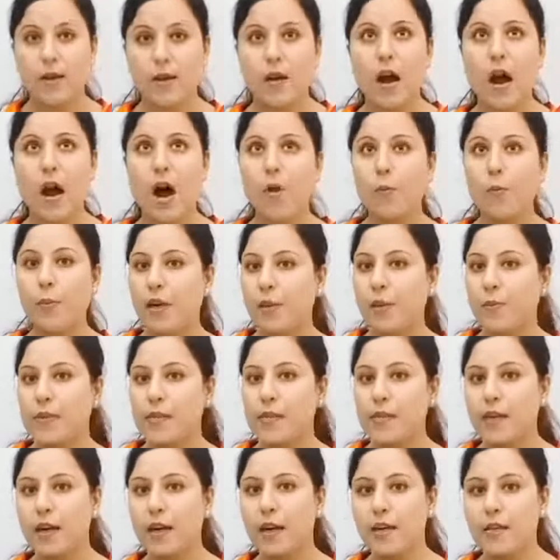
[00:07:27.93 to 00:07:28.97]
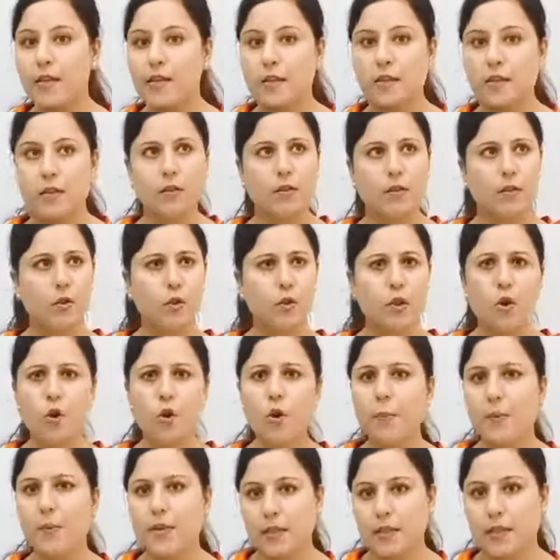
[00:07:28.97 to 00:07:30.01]
How many biscuits?
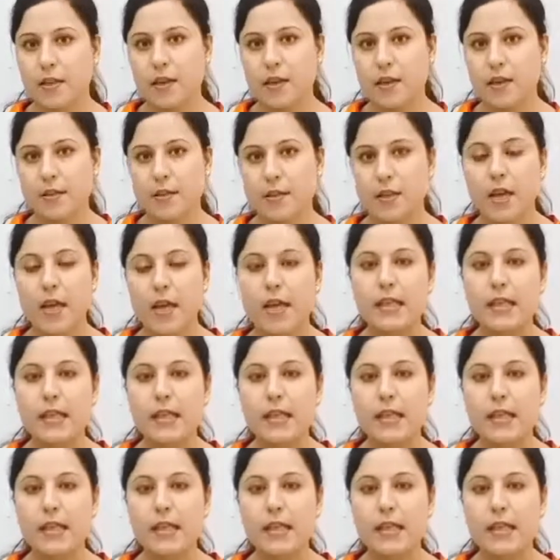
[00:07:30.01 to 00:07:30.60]
No biscuits.